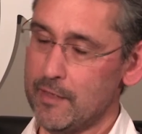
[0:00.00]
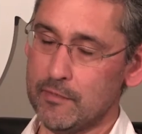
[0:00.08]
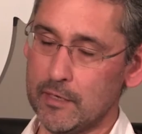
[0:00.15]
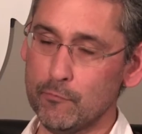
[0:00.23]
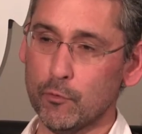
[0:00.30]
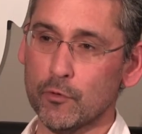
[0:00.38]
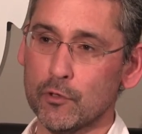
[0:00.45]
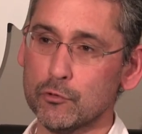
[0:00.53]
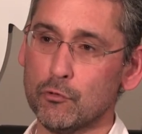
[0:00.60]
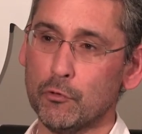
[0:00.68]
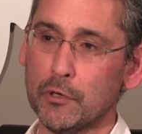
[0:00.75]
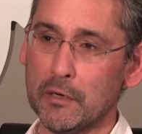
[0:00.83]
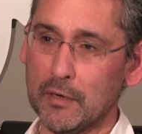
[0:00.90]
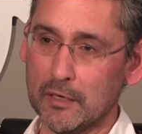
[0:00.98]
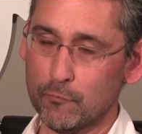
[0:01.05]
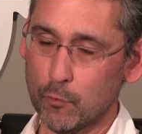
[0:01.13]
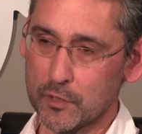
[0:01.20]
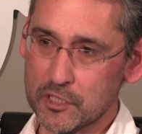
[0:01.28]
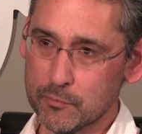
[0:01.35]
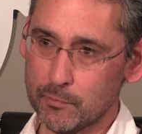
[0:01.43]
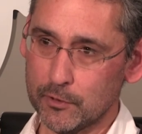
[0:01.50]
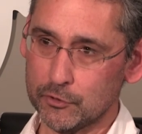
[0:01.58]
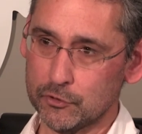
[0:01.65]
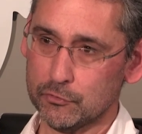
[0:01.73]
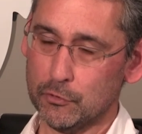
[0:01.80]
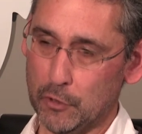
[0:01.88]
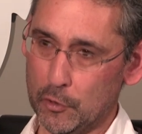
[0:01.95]
And then for those looking for exposure
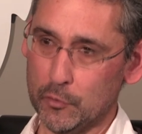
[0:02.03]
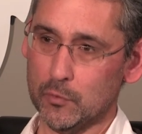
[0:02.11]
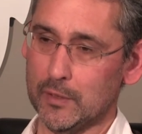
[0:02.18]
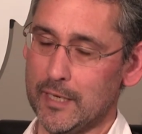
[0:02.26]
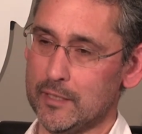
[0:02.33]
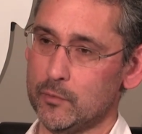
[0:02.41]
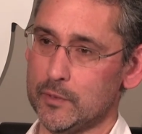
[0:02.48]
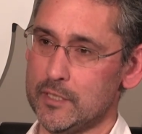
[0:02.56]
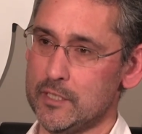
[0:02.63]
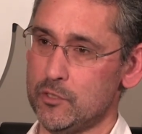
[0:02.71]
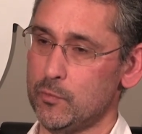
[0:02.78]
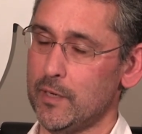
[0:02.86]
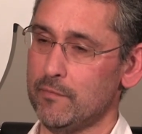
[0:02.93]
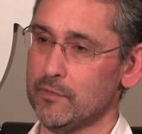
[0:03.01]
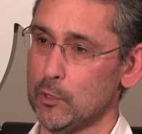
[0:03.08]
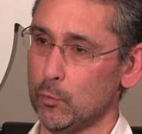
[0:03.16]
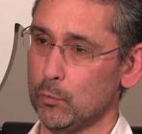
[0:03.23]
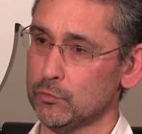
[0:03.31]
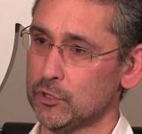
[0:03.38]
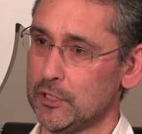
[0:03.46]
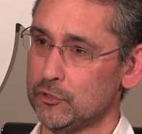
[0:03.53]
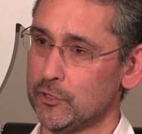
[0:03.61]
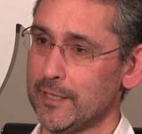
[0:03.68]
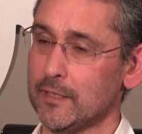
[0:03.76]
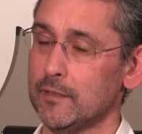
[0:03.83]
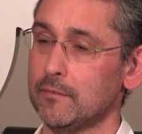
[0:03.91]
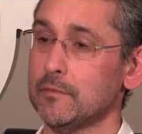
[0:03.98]
to local equities, we have the All Share
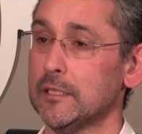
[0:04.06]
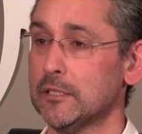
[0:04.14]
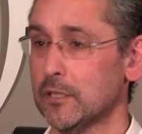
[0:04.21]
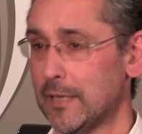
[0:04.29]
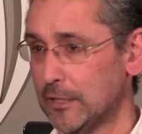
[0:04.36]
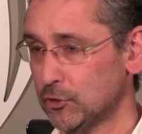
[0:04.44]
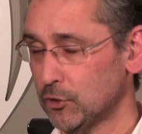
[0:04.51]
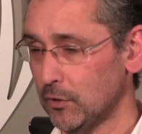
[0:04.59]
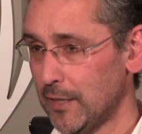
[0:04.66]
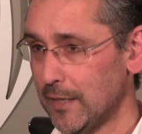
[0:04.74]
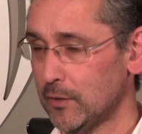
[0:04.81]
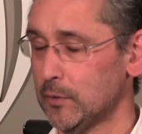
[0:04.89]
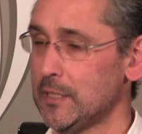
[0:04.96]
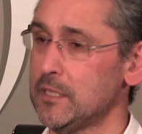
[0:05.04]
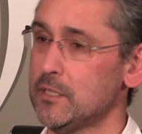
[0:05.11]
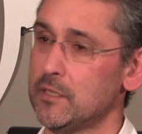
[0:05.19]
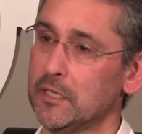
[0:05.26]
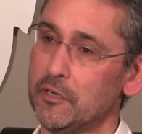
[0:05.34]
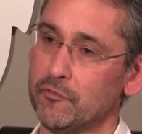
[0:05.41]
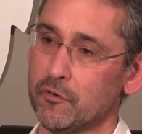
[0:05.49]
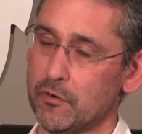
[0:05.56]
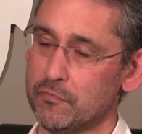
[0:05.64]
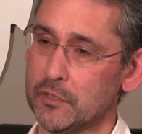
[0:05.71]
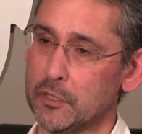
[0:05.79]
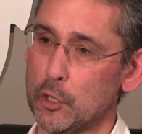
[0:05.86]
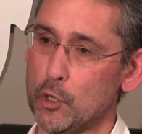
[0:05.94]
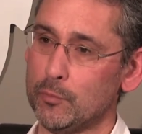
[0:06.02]
Tracker, International Equities, the
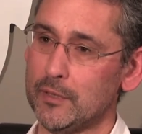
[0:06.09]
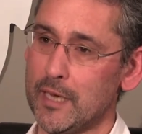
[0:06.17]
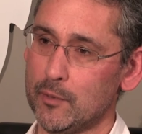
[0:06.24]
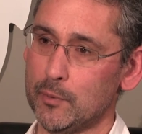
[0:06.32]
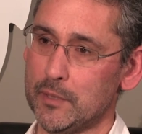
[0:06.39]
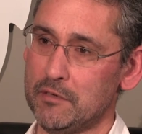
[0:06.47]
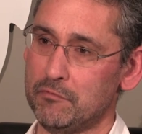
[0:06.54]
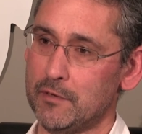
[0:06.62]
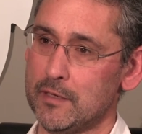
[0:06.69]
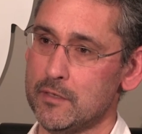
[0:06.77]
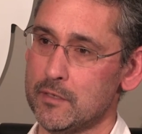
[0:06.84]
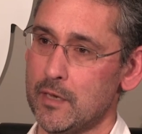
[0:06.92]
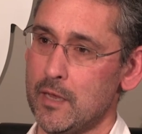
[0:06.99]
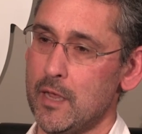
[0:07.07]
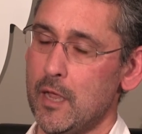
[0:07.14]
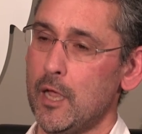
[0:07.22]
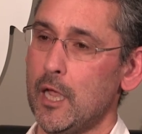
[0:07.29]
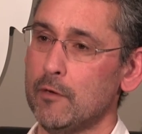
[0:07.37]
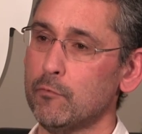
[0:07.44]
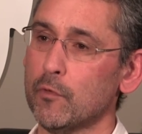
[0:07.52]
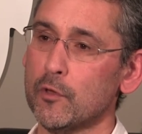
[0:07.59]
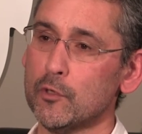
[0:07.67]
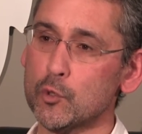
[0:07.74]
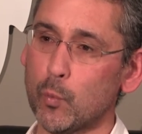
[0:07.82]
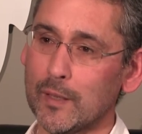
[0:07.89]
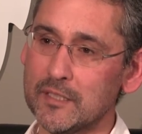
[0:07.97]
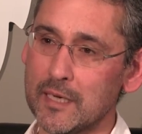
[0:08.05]
Gryphon Global Equity Fund. And for
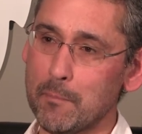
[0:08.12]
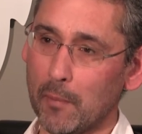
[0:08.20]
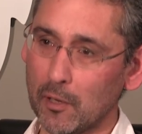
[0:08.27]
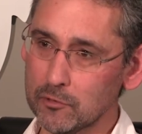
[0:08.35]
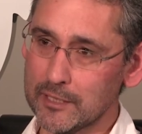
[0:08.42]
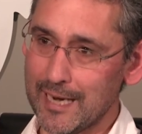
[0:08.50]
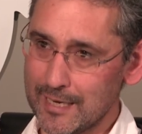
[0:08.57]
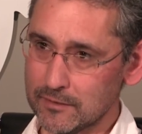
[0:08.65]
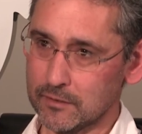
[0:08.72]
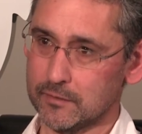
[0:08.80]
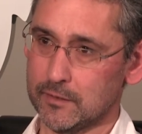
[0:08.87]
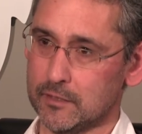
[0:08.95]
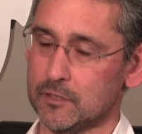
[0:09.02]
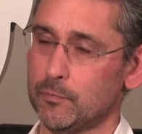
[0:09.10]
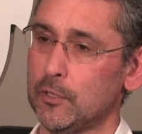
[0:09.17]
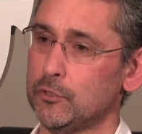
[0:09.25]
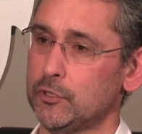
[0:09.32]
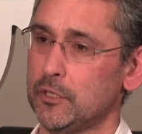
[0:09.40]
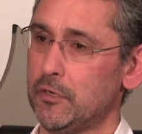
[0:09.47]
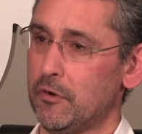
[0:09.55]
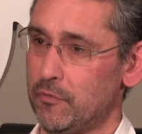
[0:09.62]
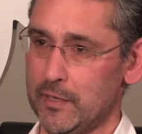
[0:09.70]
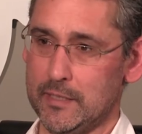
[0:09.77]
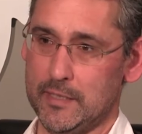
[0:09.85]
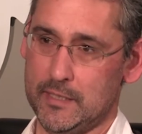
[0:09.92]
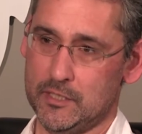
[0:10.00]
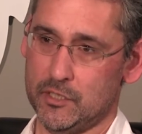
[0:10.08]
those wanting multi-asset exposure,
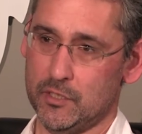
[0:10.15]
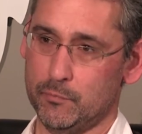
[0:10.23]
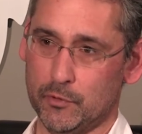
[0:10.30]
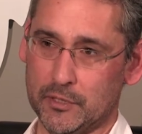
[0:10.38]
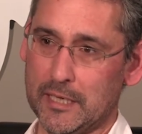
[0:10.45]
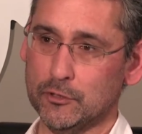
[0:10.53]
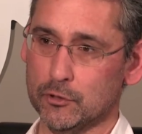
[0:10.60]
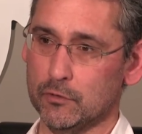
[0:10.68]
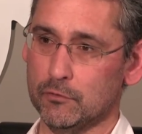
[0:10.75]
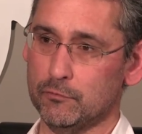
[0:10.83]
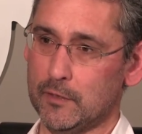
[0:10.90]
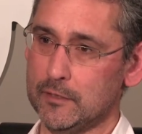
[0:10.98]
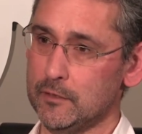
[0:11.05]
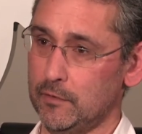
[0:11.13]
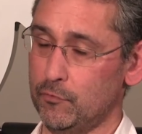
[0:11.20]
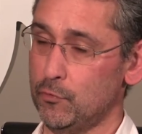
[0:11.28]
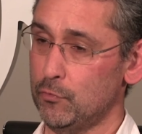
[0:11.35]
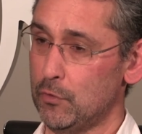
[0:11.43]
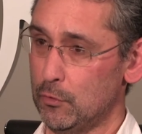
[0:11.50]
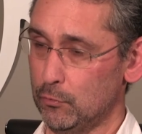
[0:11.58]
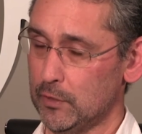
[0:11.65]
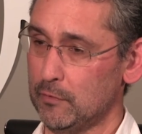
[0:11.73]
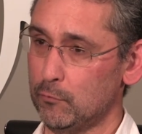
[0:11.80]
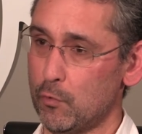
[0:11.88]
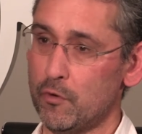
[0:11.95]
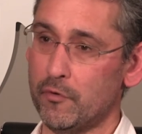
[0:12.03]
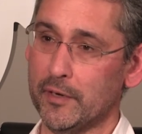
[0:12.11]
really it's the Prudential Fund if you're looking
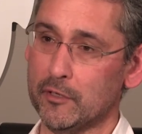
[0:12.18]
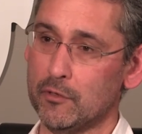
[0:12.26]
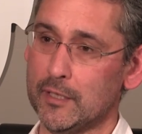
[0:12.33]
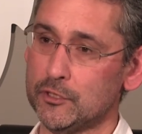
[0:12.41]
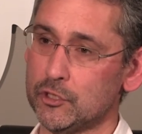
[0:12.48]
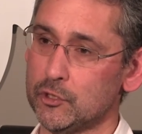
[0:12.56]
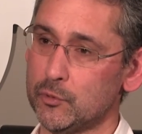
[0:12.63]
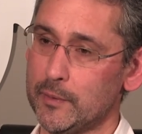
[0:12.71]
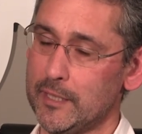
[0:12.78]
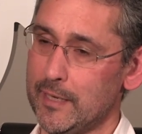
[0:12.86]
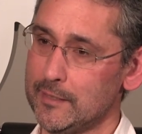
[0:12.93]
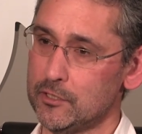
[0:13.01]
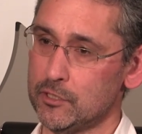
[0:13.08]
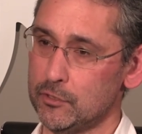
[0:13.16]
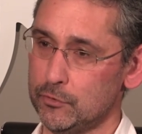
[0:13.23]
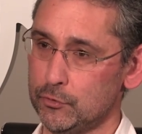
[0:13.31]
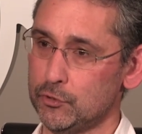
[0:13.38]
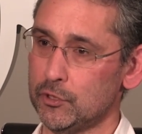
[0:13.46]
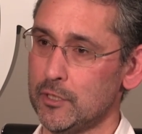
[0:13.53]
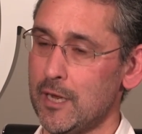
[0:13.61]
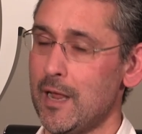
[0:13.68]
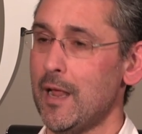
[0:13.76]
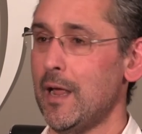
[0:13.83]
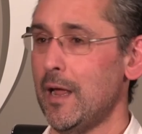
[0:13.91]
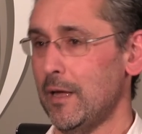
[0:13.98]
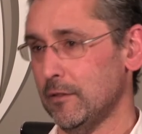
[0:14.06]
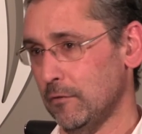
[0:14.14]
for a Regulation 28 solution,
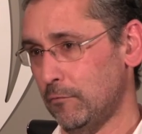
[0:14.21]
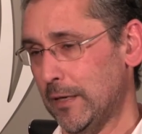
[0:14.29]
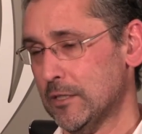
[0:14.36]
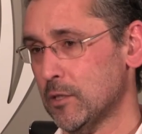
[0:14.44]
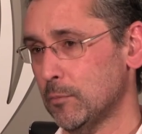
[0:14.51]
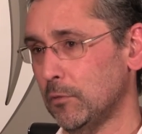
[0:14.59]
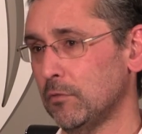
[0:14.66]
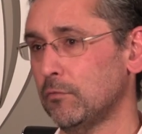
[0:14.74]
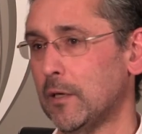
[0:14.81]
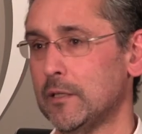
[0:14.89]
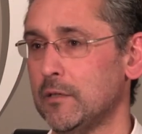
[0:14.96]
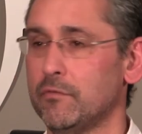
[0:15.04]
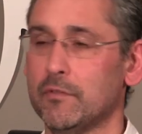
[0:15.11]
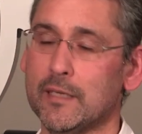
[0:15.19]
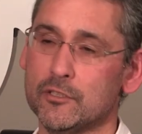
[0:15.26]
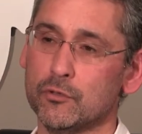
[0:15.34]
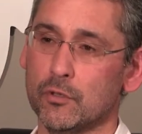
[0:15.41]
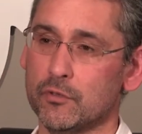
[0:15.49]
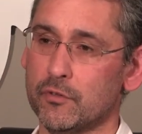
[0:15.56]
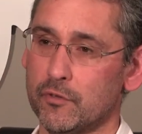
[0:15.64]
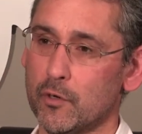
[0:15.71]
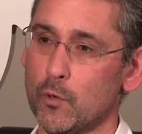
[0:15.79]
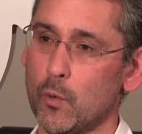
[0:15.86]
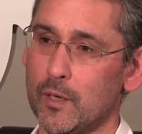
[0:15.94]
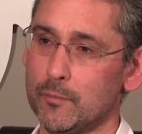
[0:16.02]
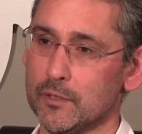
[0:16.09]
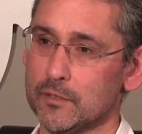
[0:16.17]
and the Flexible Fund if that's not a
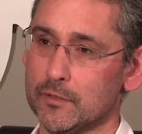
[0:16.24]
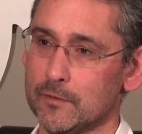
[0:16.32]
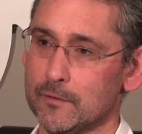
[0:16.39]
requirement.